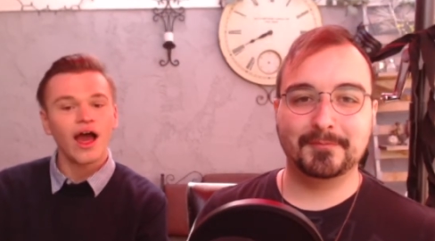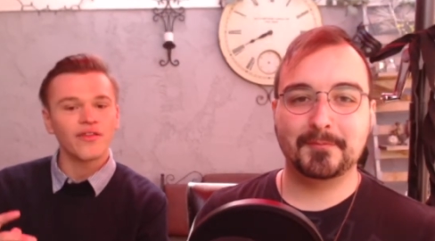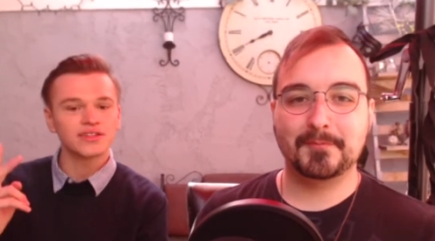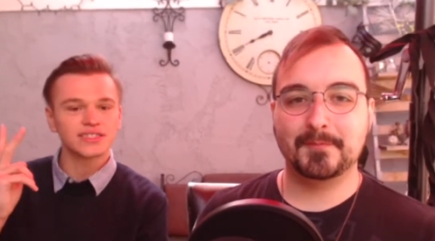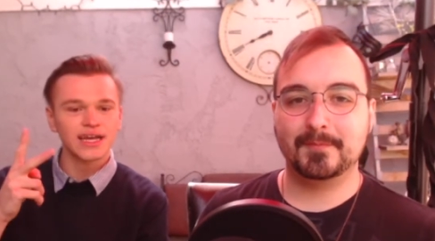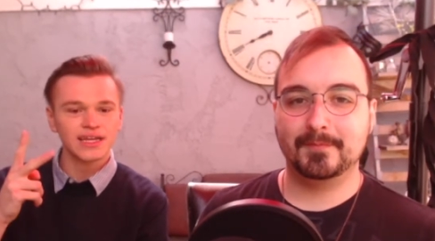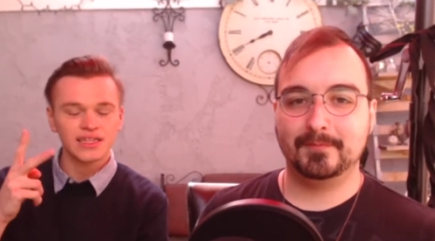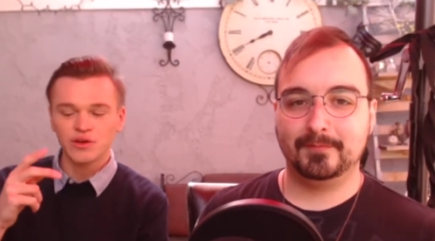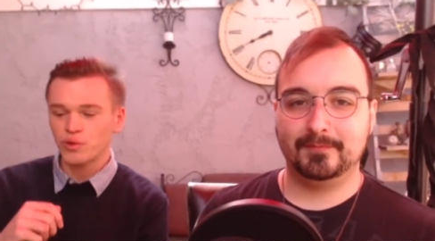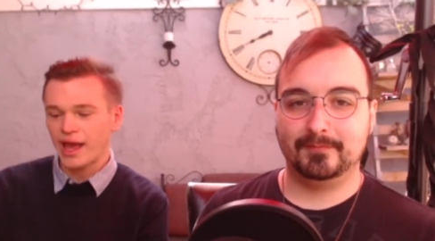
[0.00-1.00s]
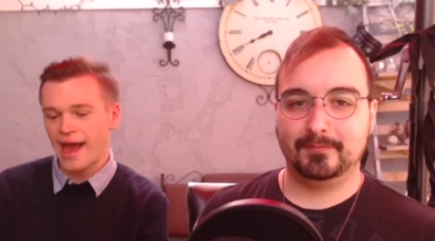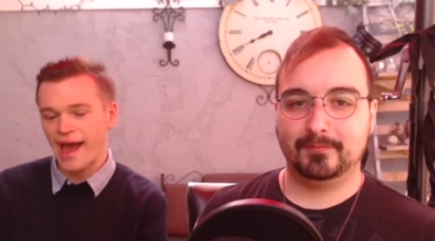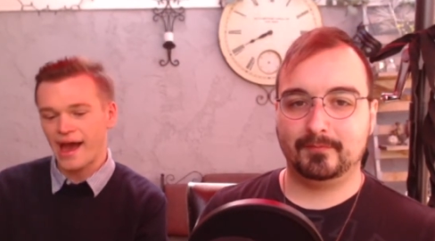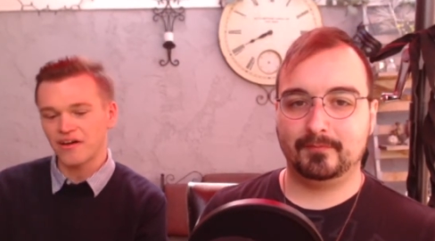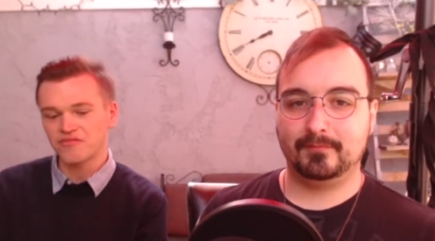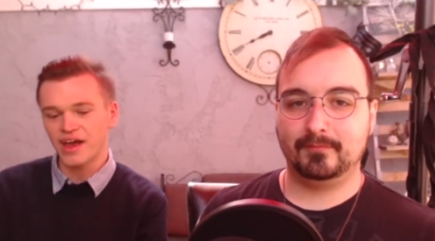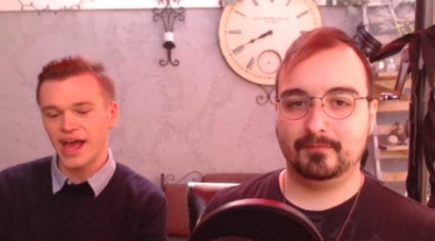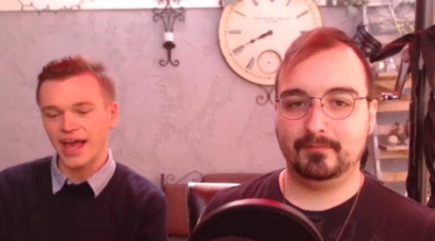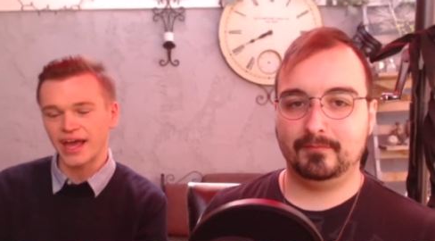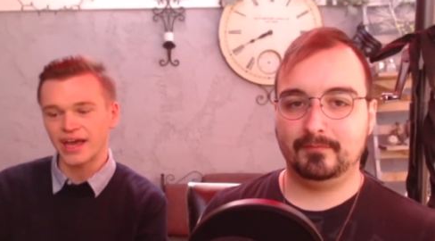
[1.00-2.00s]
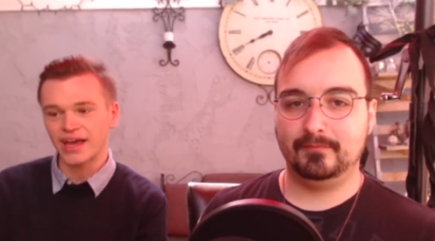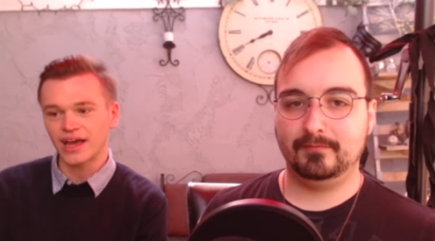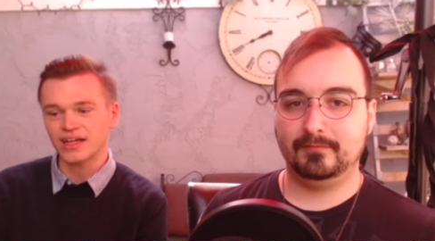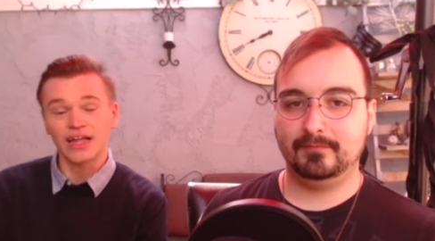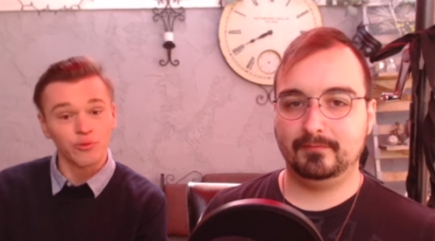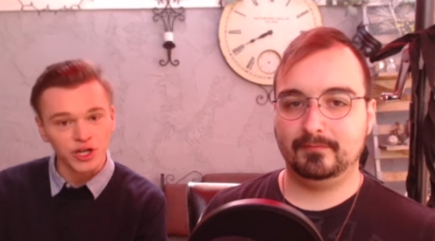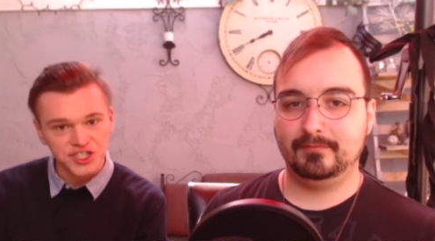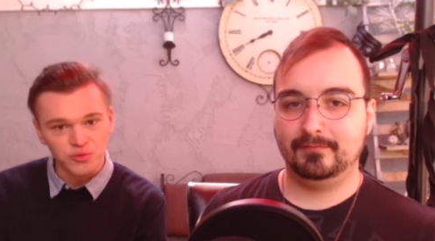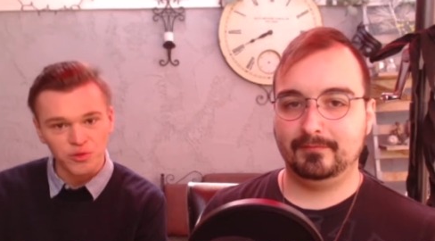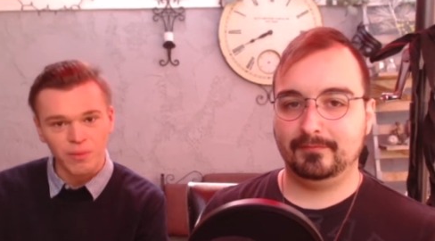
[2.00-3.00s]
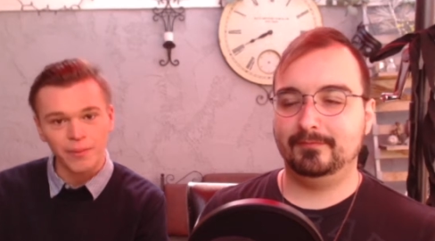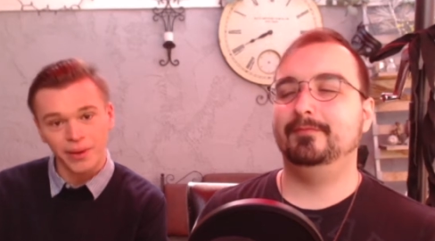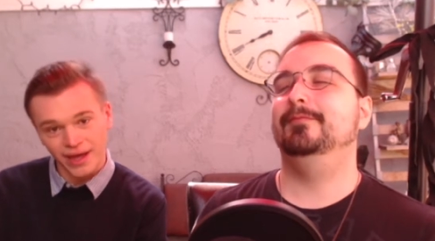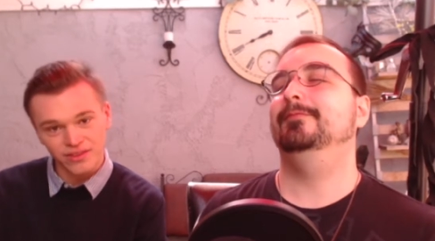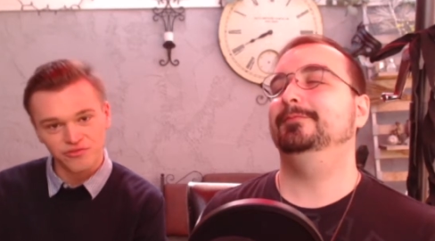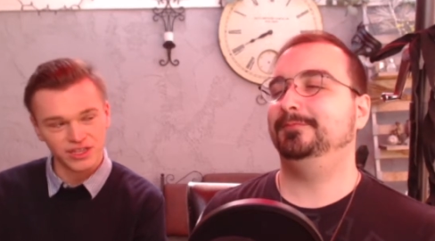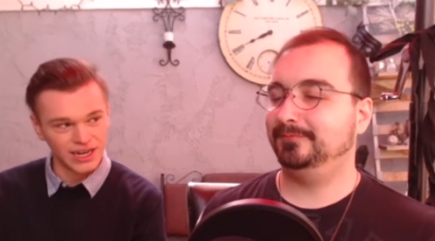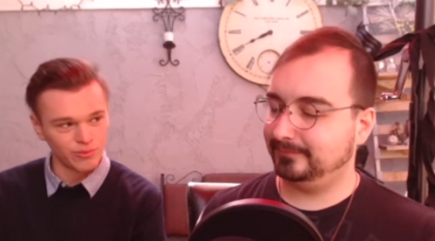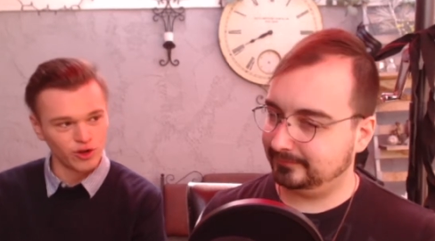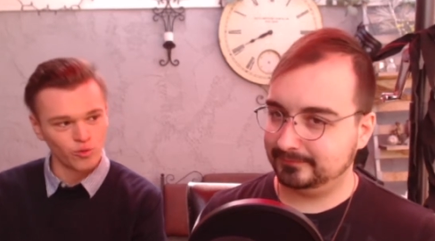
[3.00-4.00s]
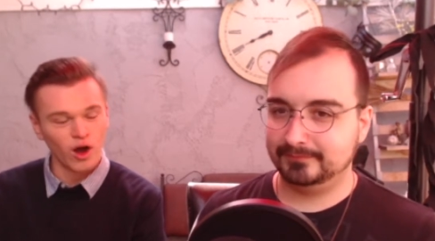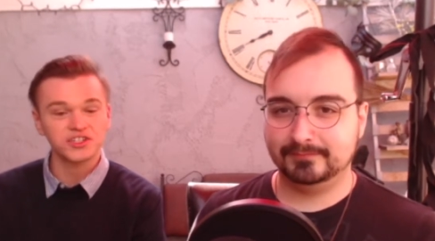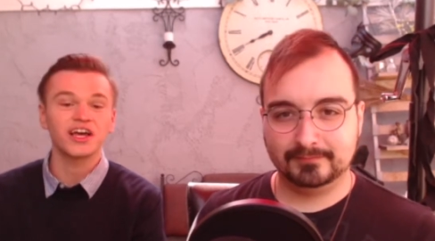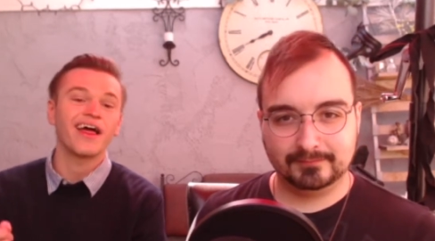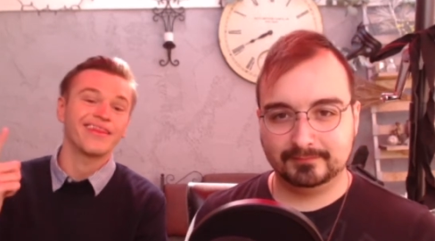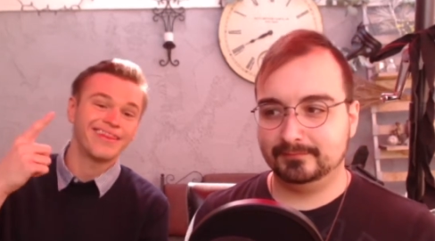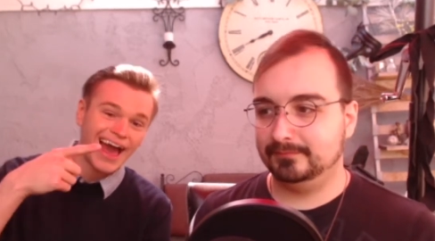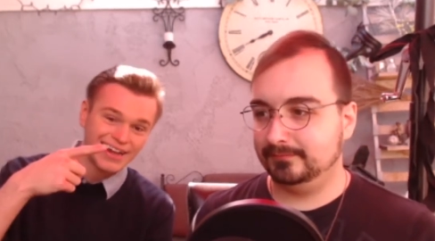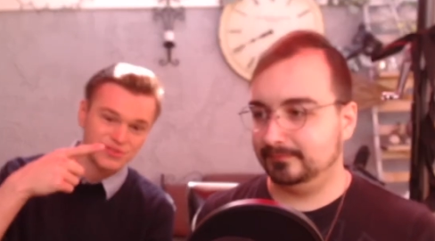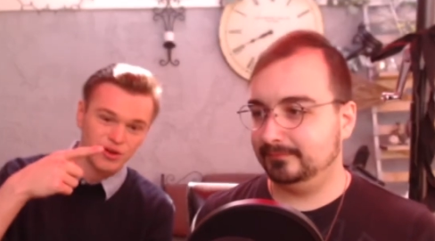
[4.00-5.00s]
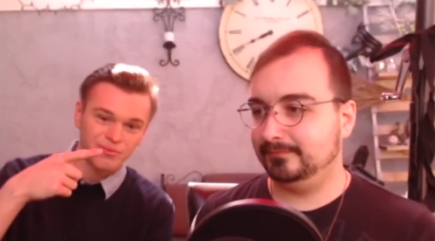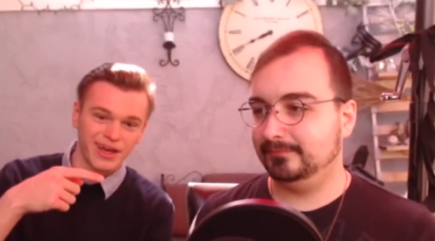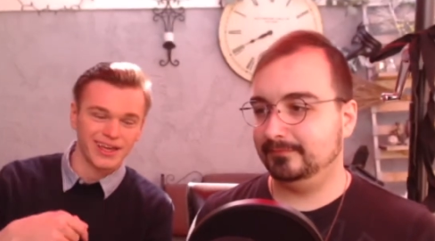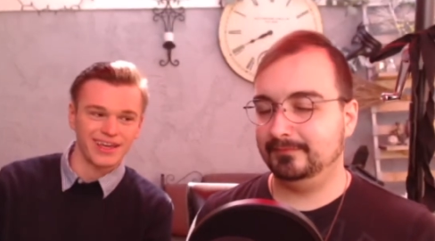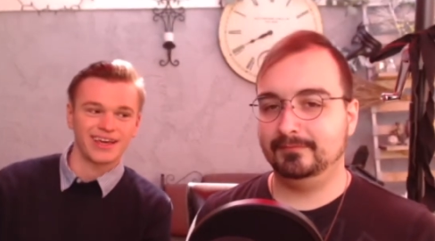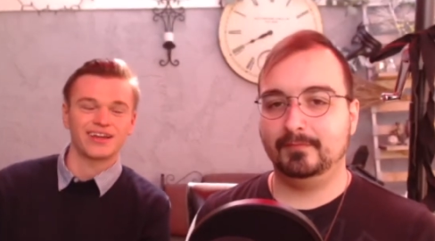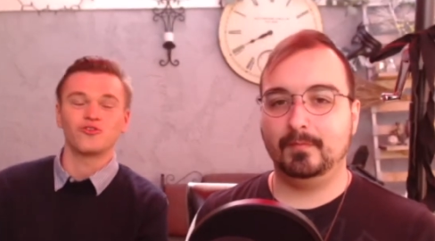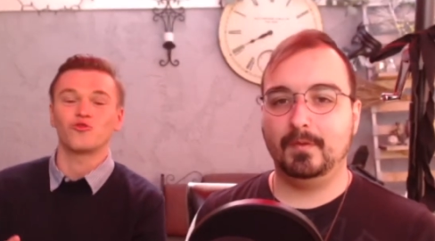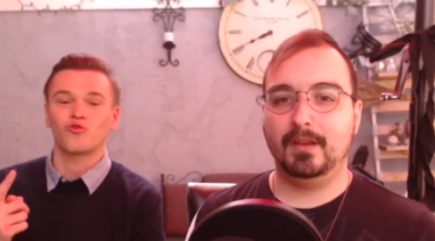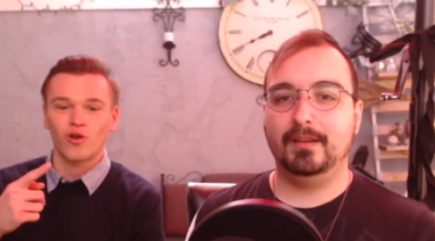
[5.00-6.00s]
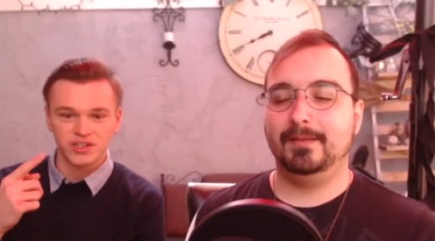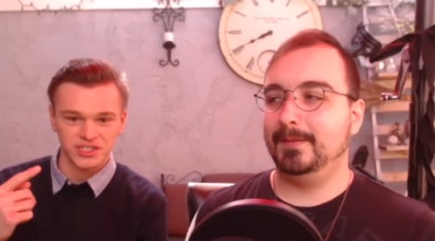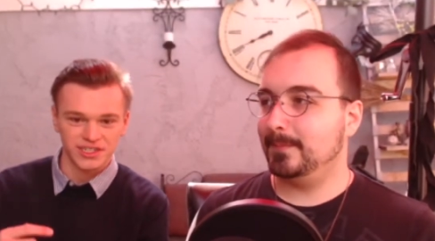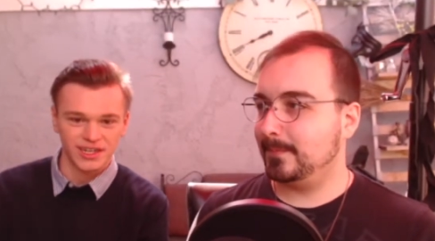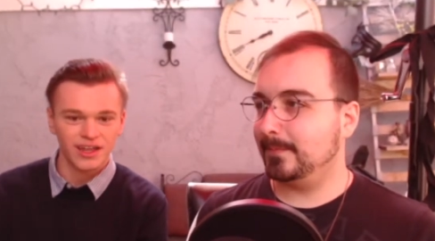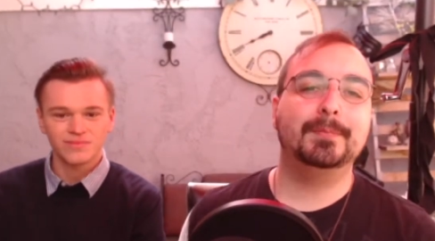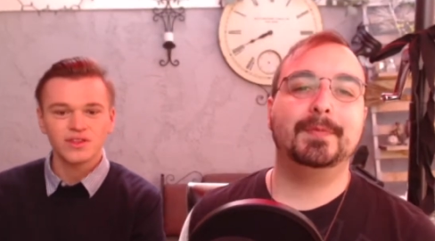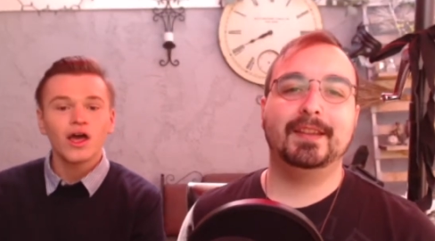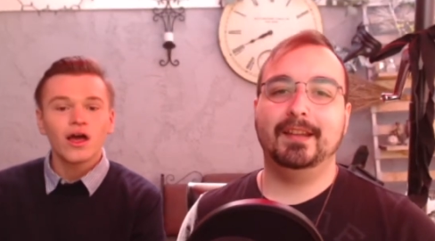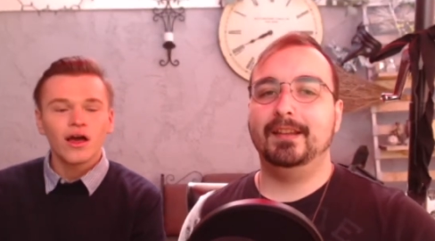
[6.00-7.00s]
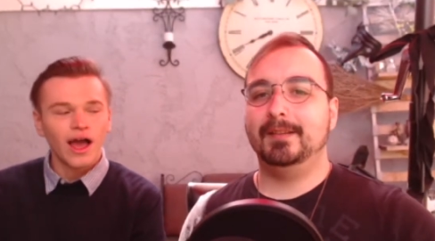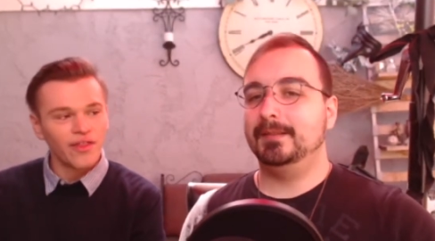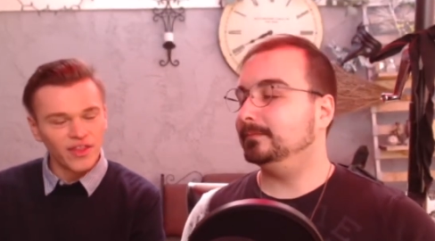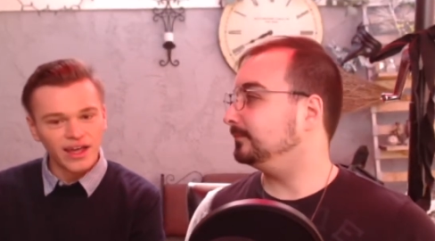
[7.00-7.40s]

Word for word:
Speaker 1: then, secondly, we have a collaboration with my band, The Friendly Neighborhood Watch. That is run by Ian, who crushes it. And then